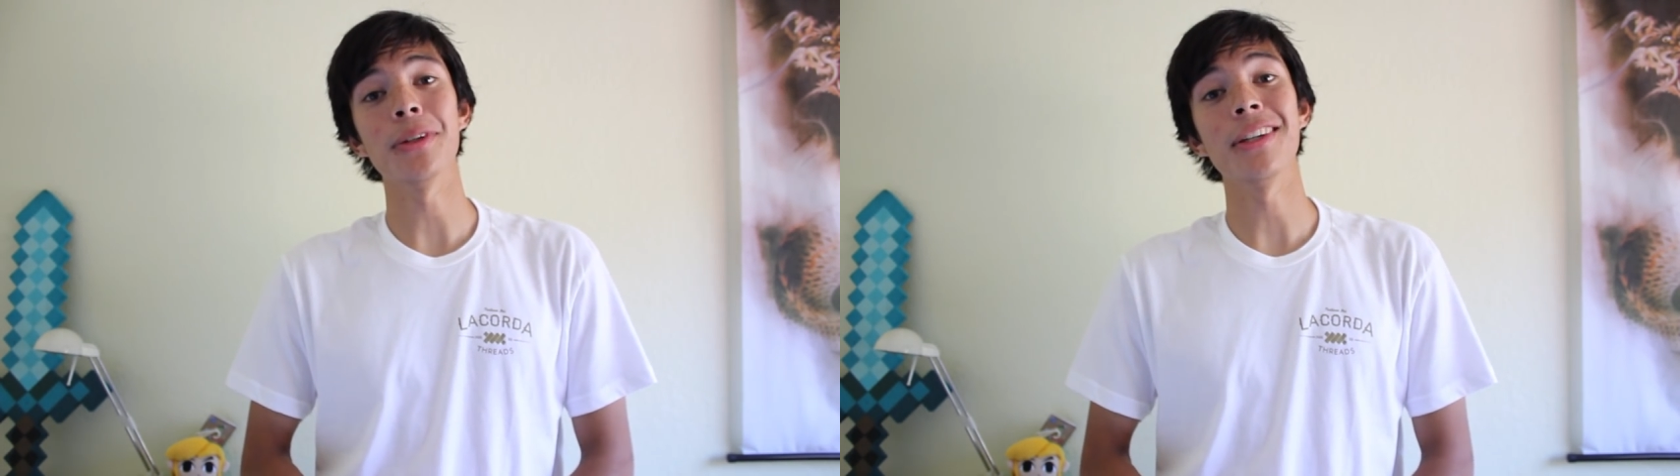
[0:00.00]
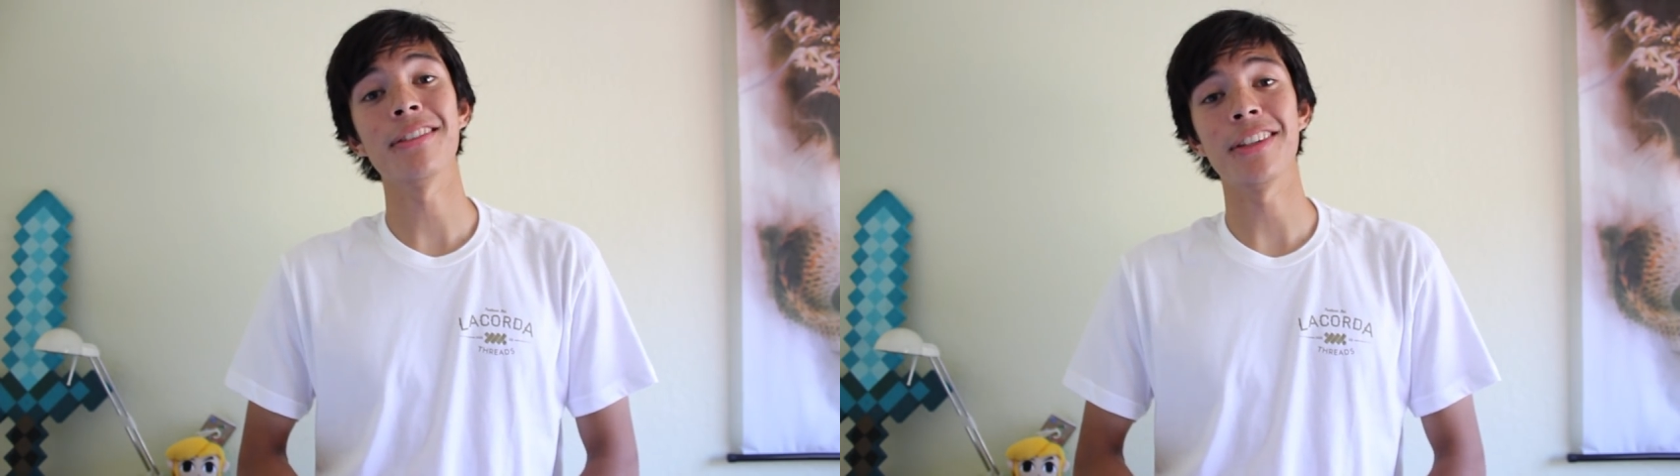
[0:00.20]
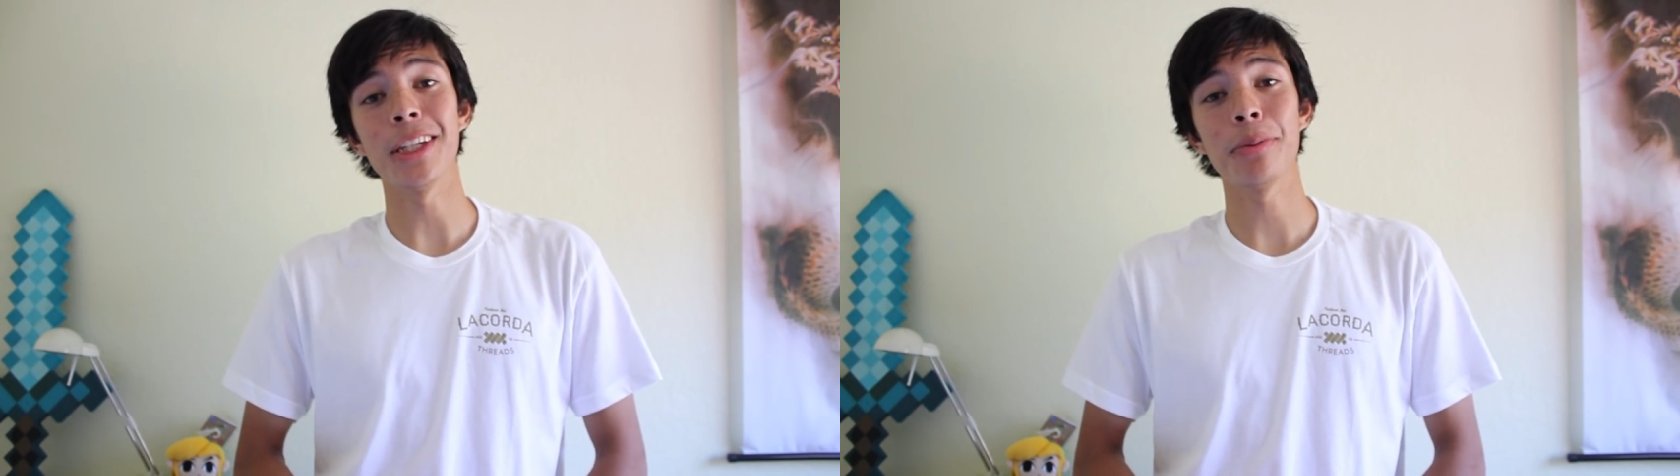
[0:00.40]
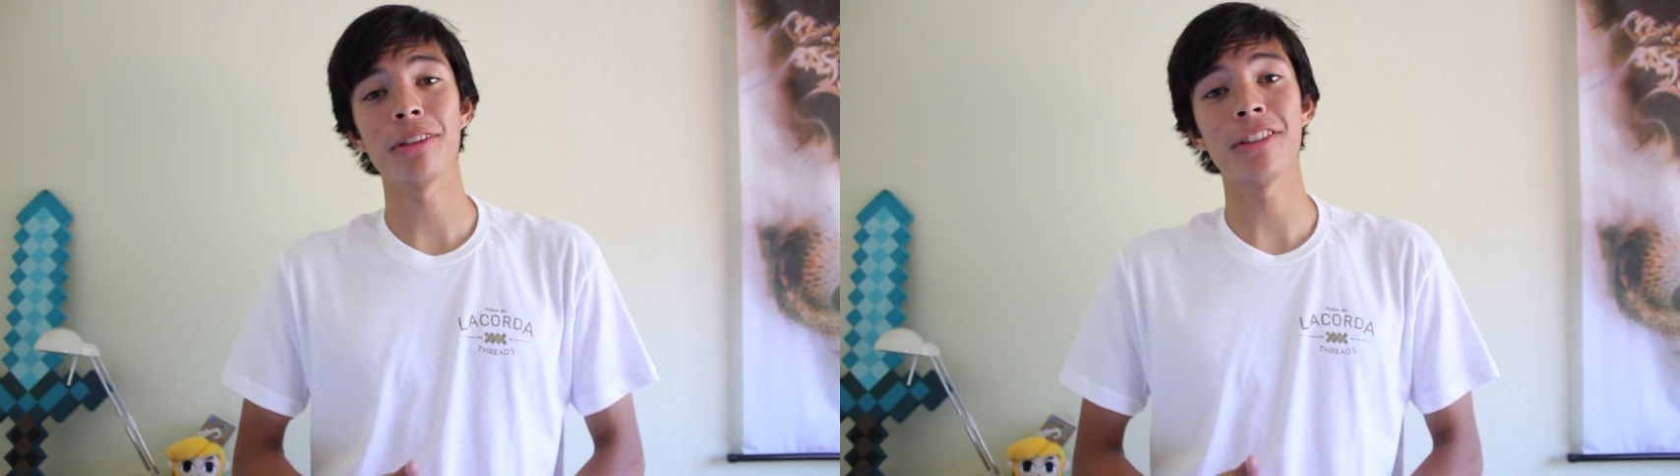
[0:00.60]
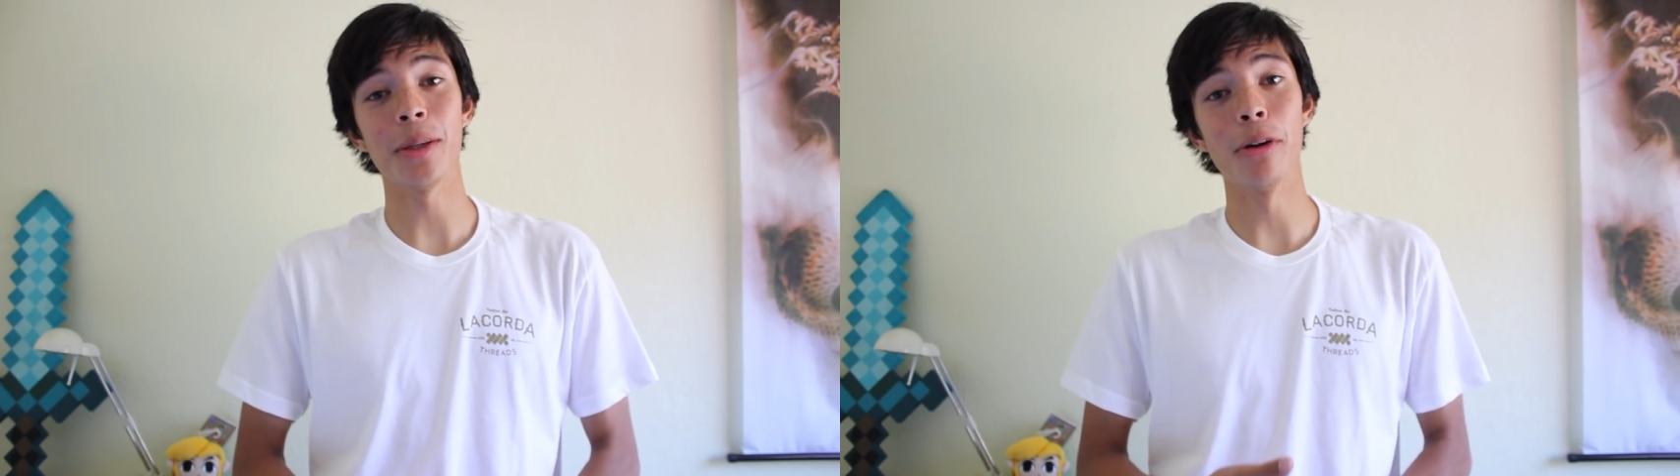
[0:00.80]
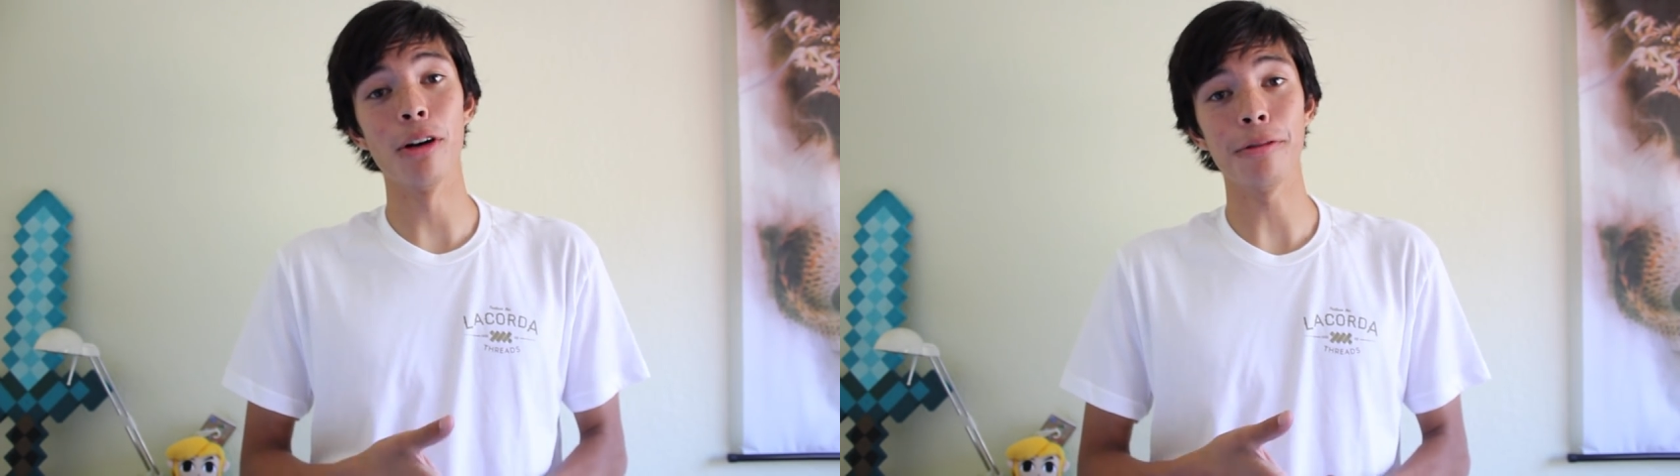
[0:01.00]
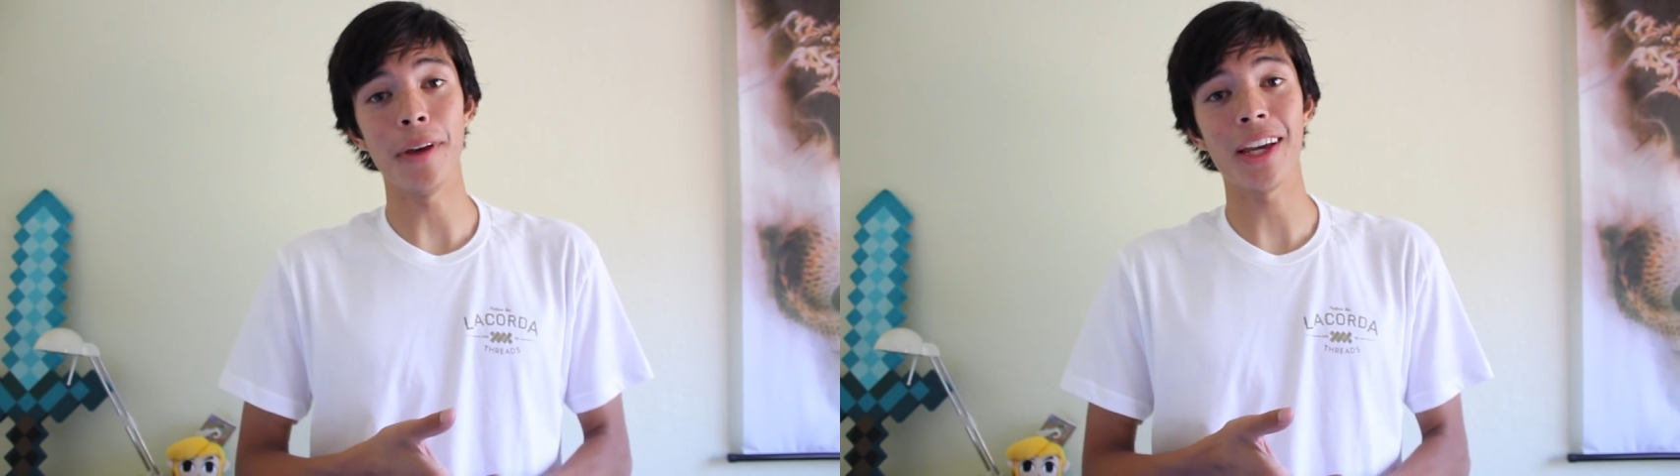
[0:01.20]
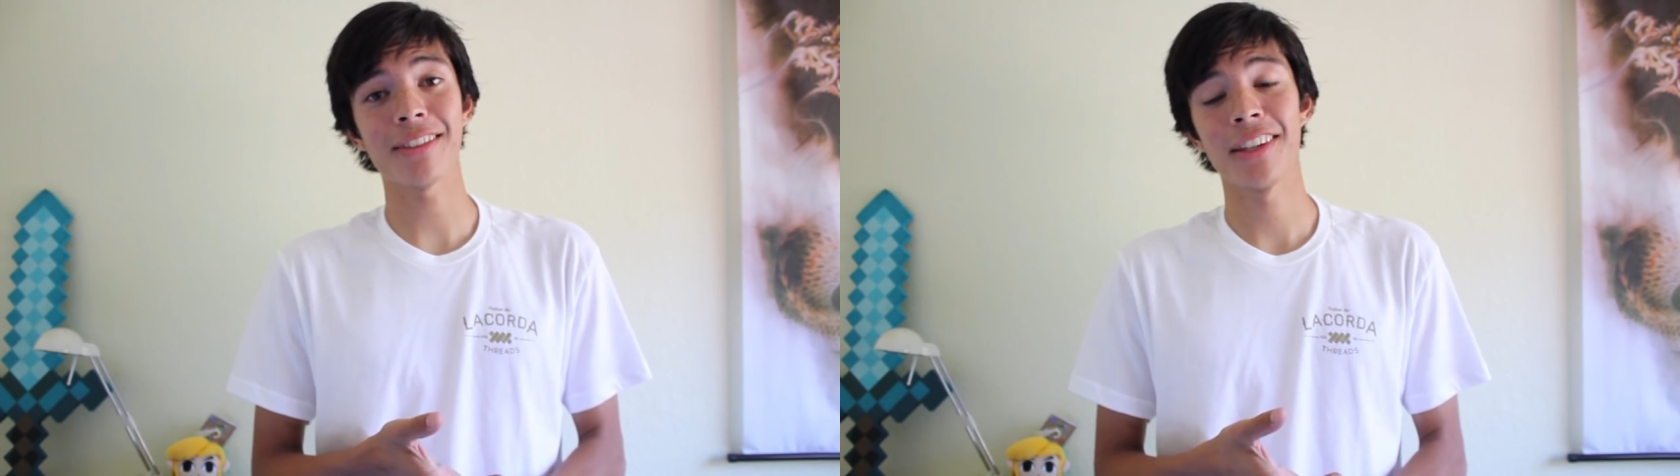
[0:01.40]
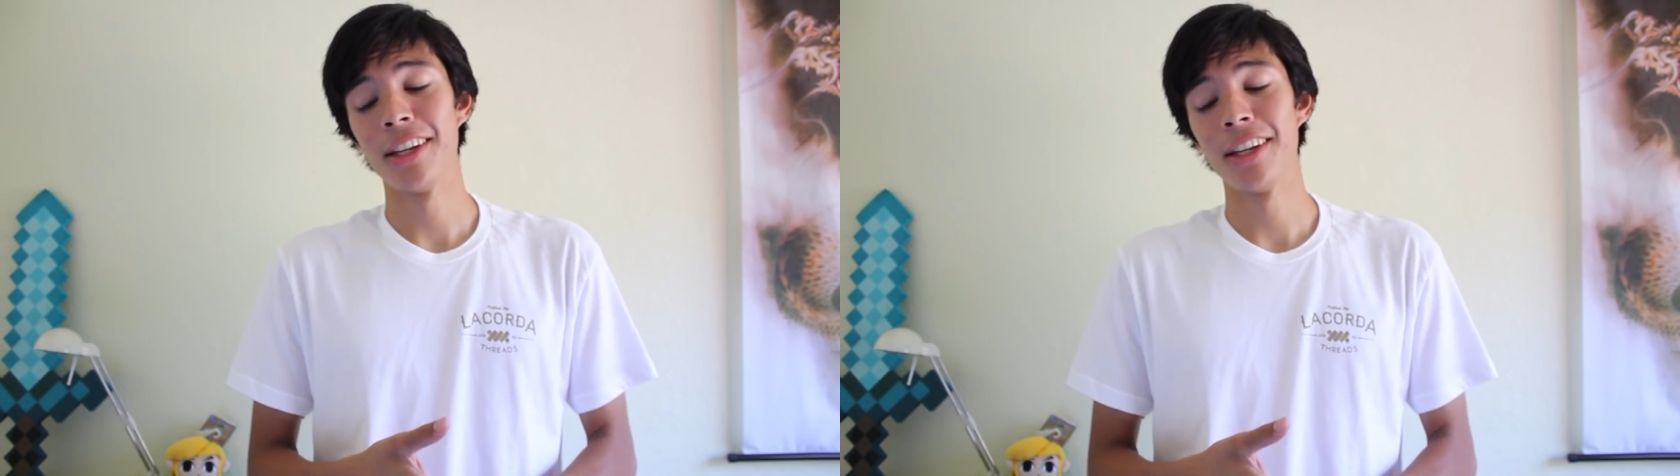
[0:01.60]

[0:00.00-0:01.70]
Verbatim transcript: is the placebo effect.